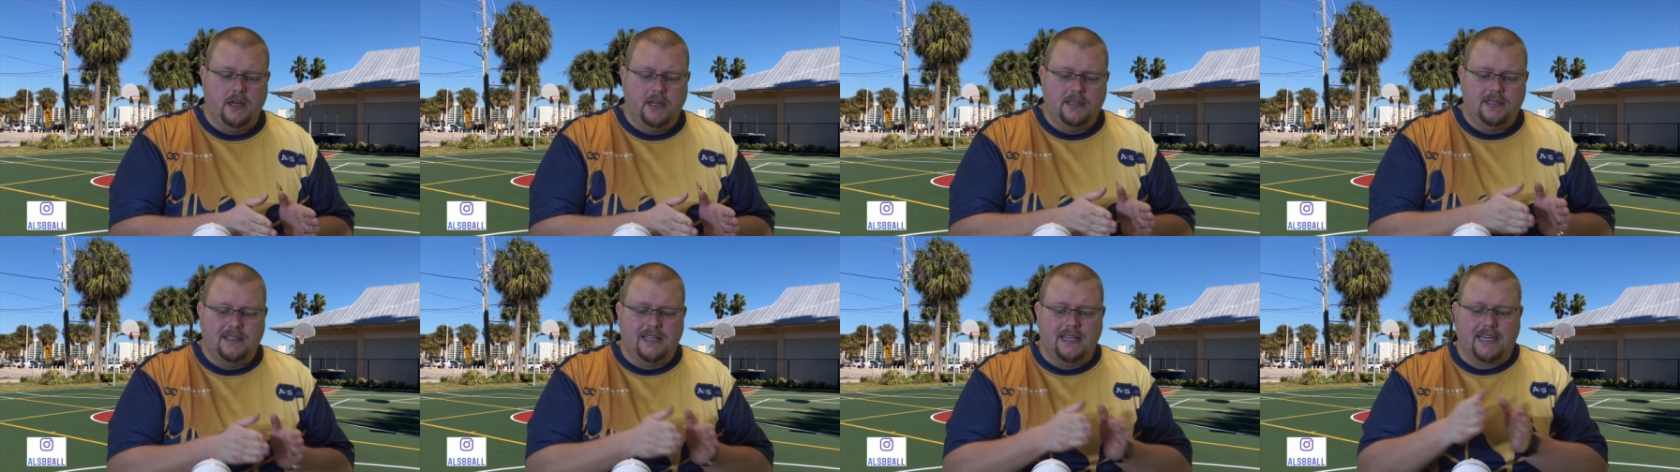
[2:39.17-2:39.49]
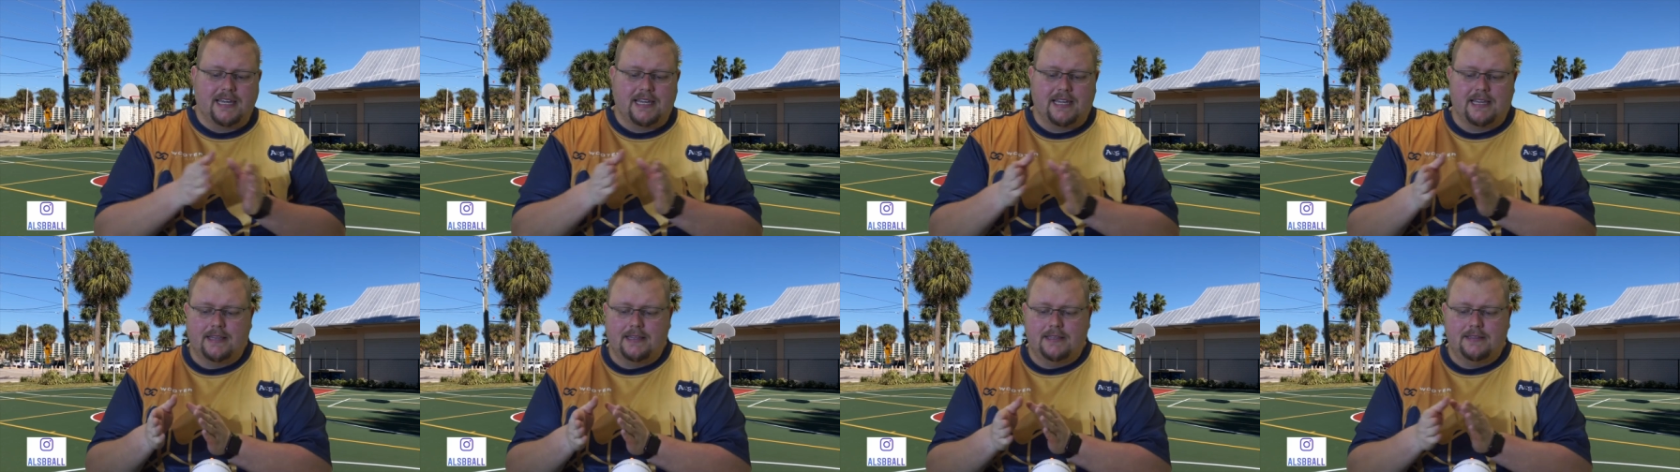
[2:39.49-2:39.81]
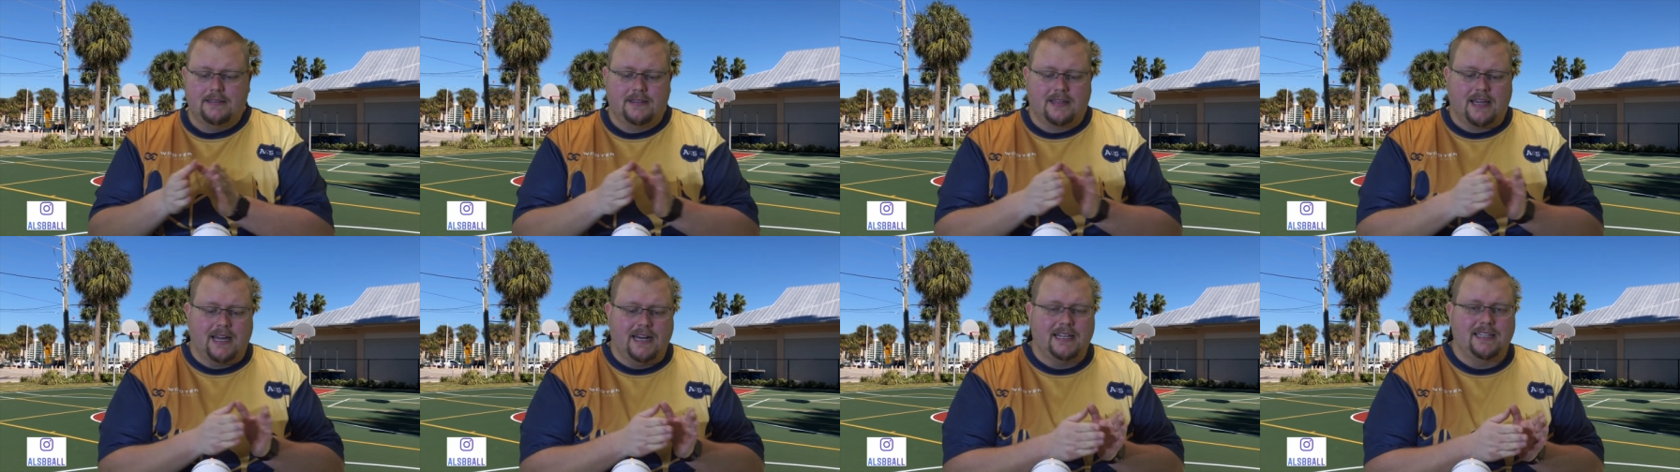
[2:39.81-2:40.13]

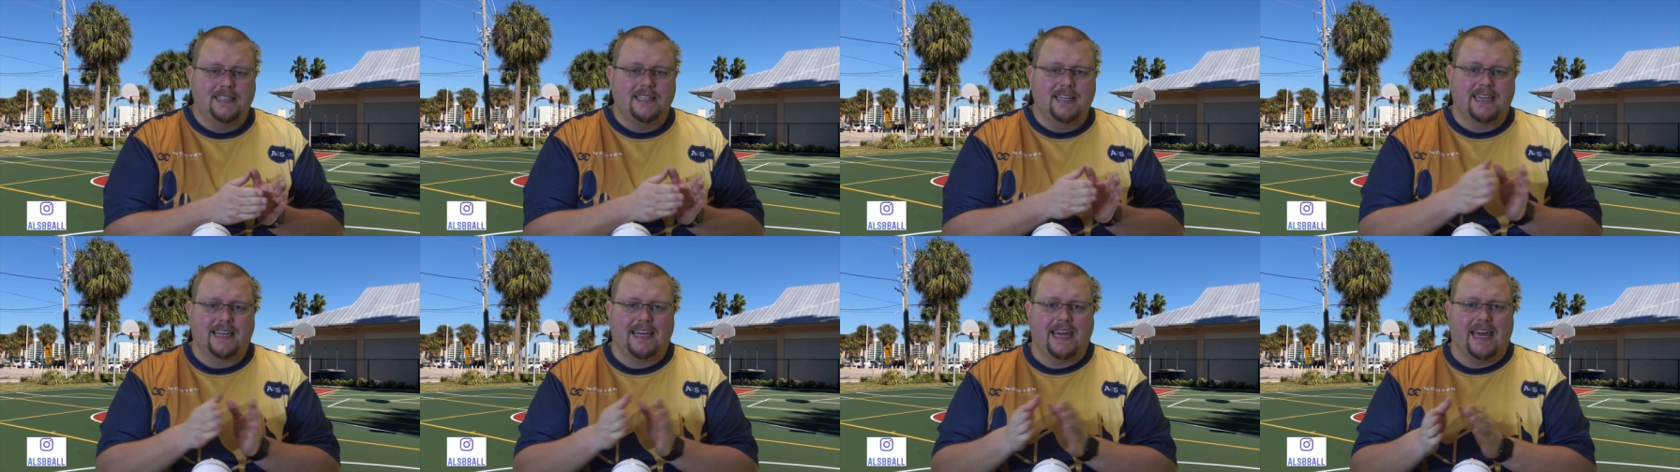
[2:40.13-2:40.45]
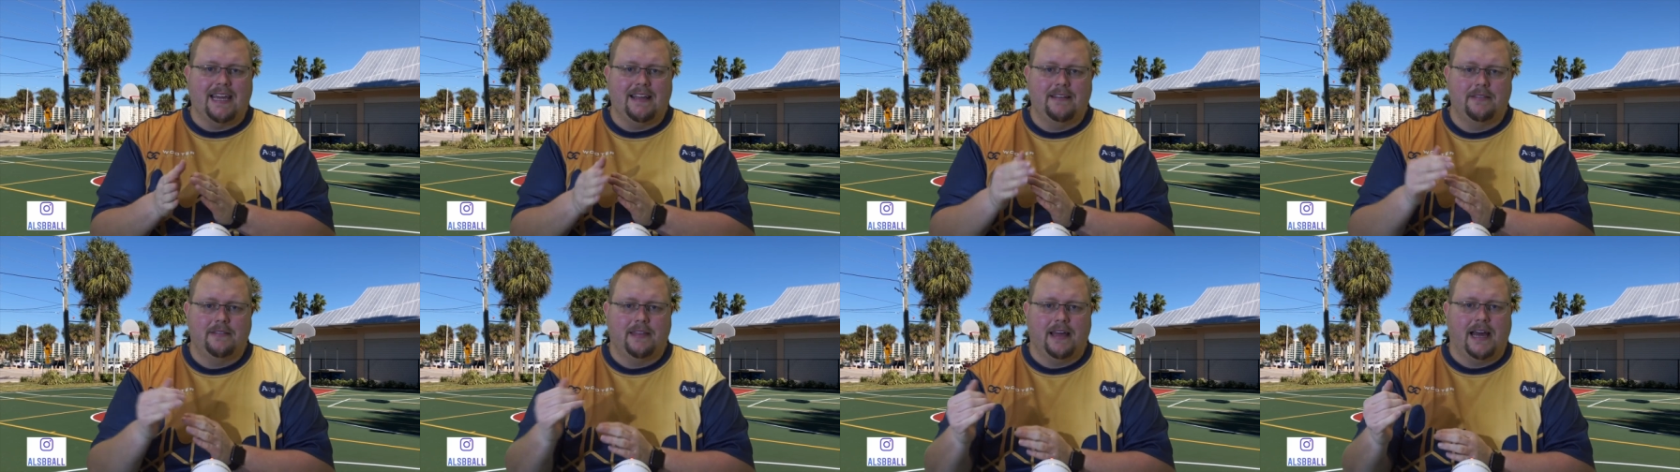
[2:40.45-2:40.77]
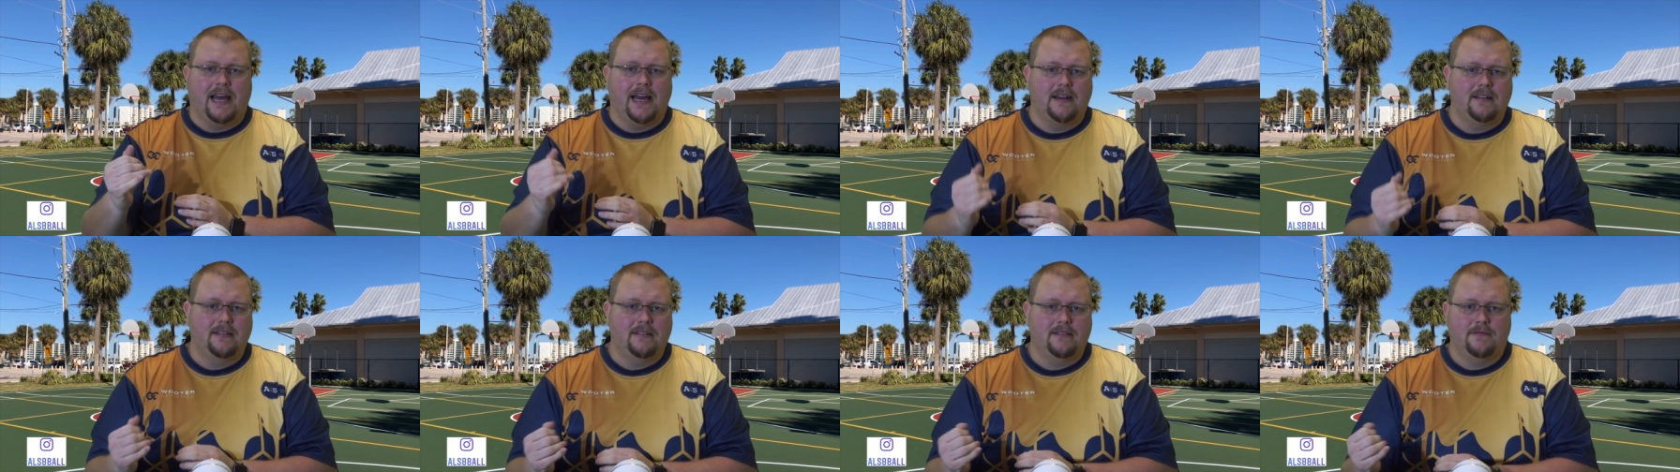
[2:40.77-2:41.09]
negate
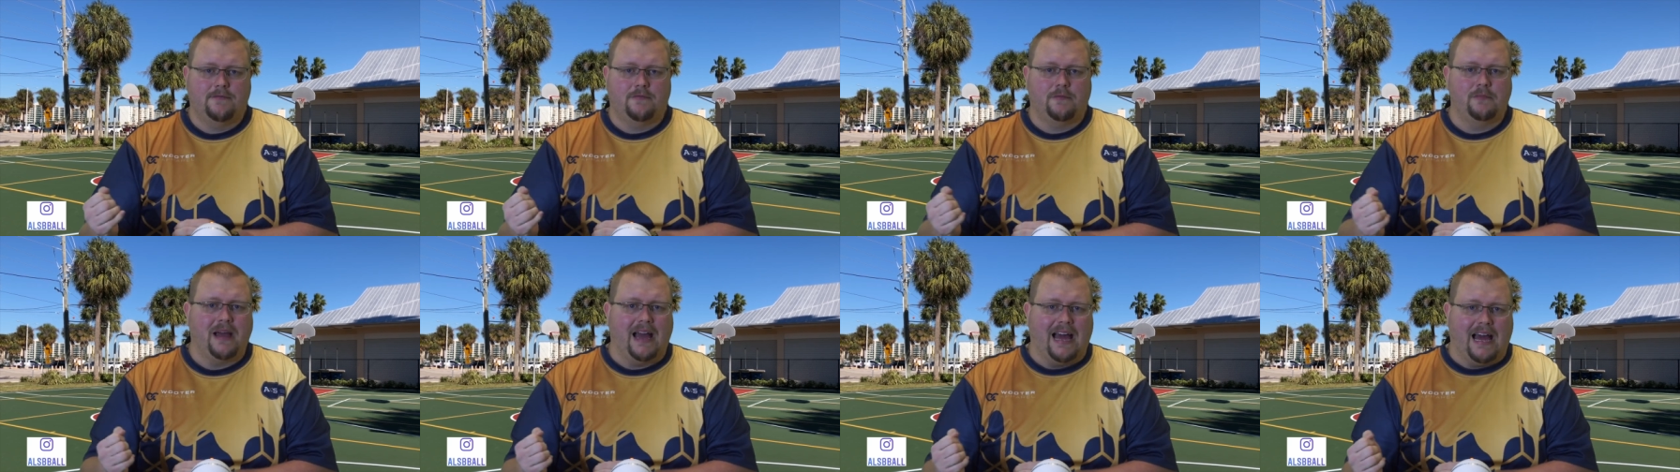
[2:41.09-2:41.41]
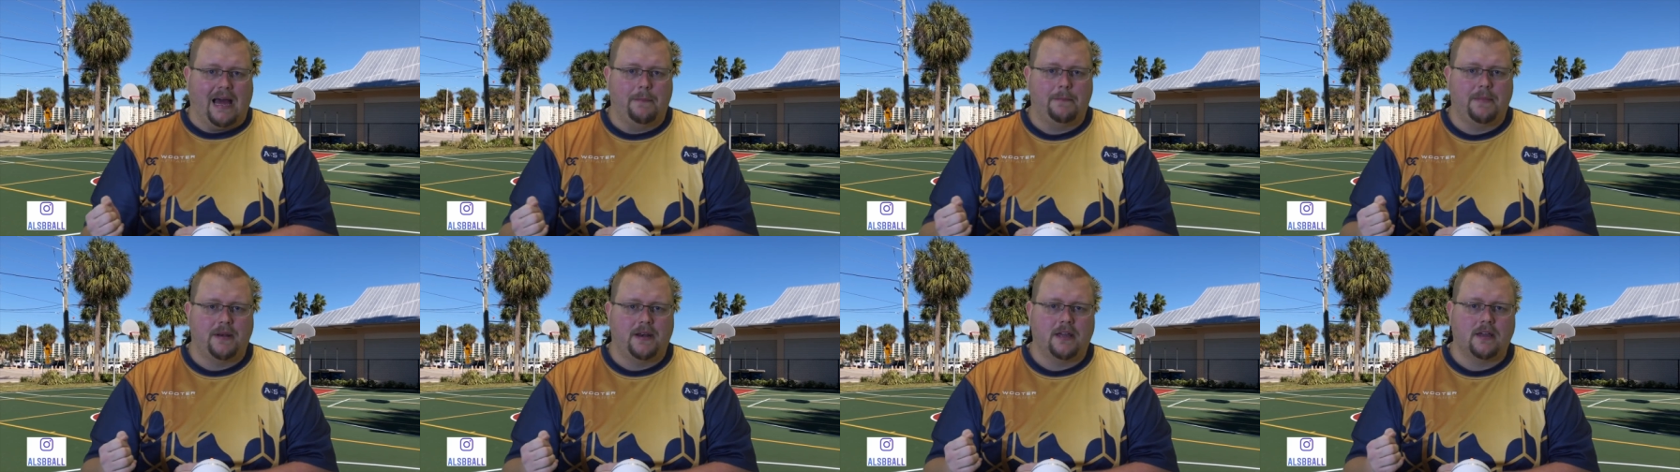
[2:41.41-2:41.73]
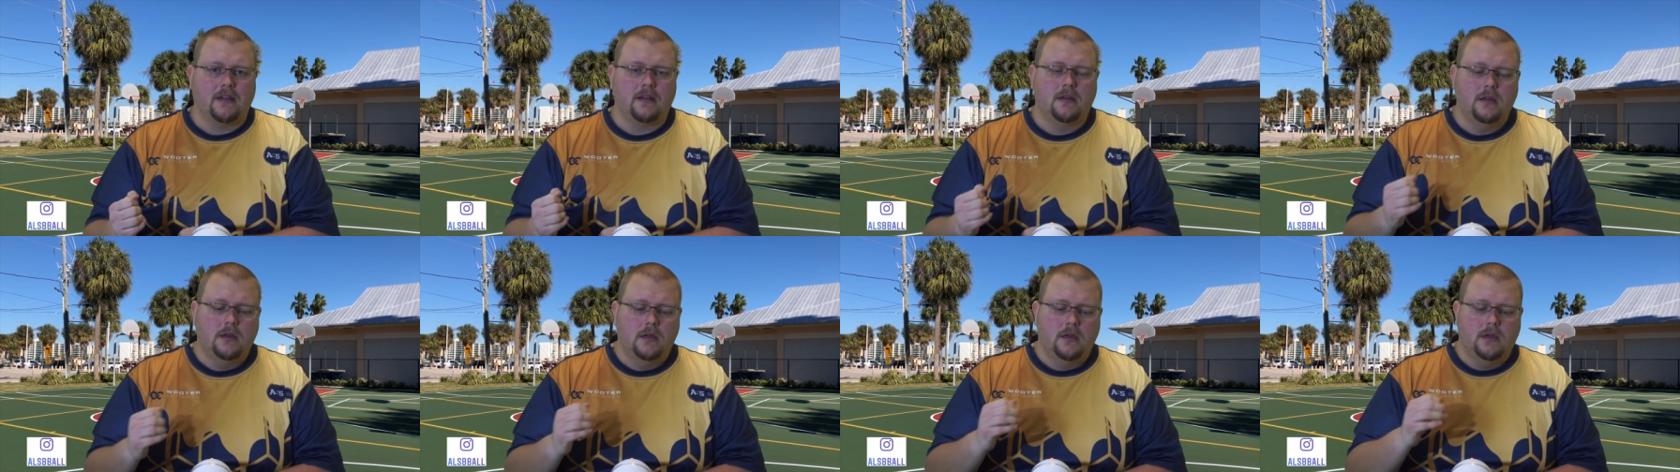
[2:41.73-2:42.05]
that from
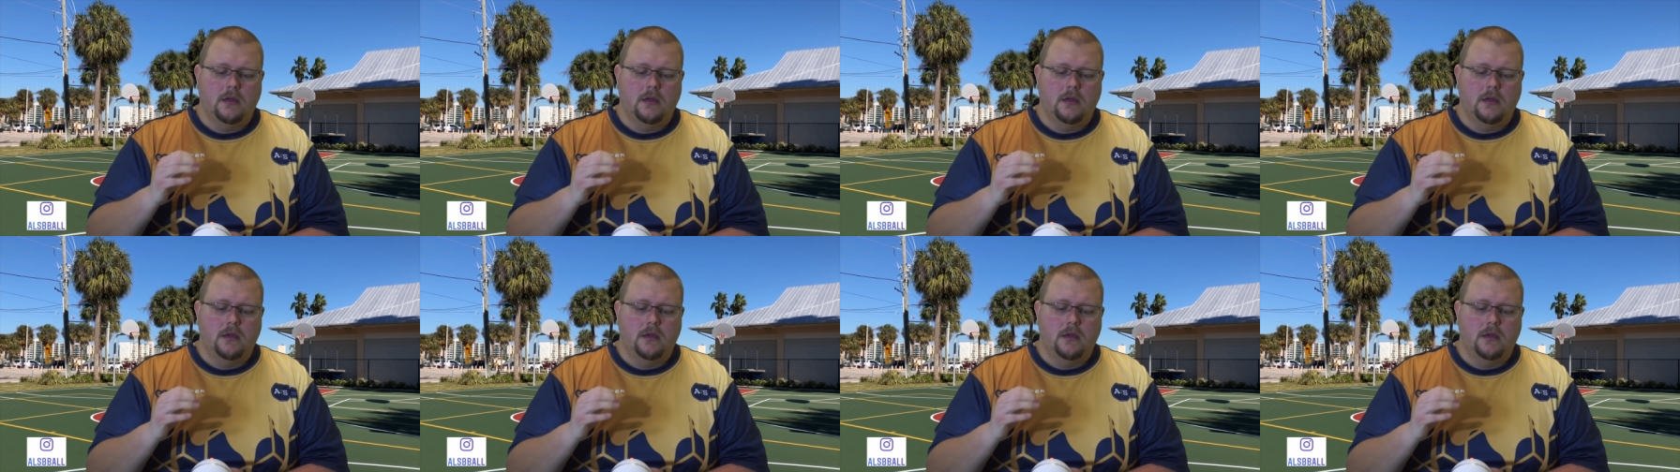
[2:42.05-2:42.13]
happening.